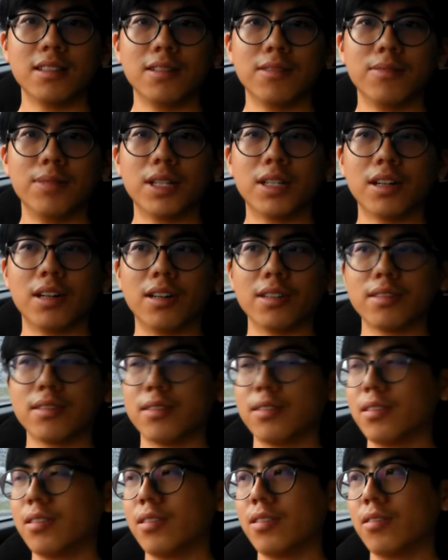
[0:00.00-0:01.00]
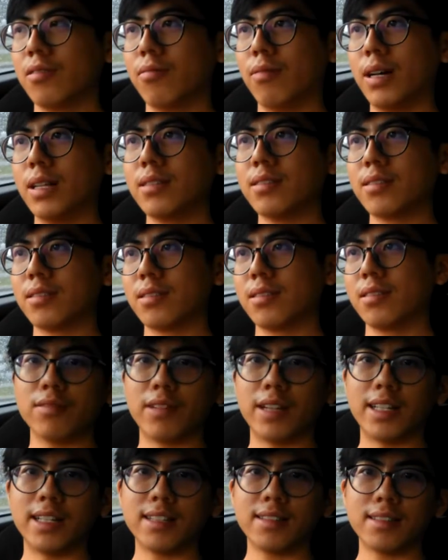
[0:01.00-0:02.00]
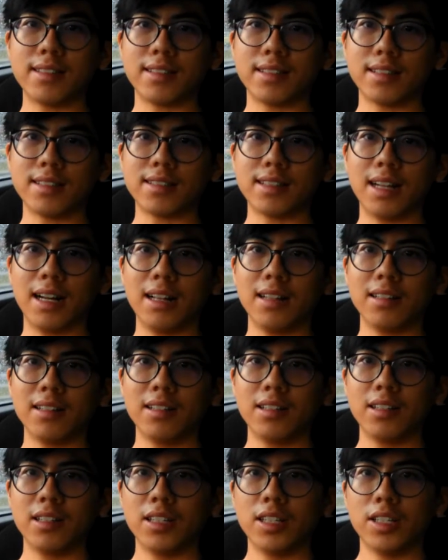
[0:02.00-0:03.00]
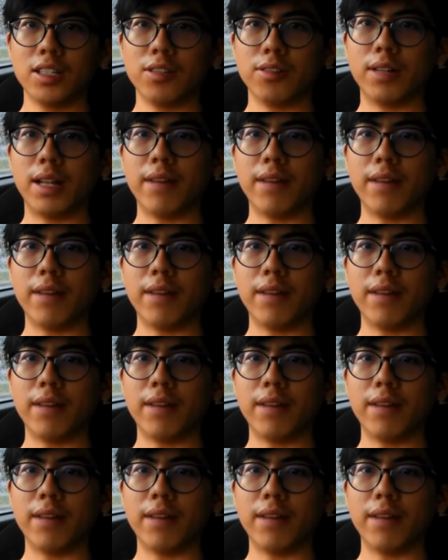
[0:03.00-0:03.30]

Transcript: because once raining season start, you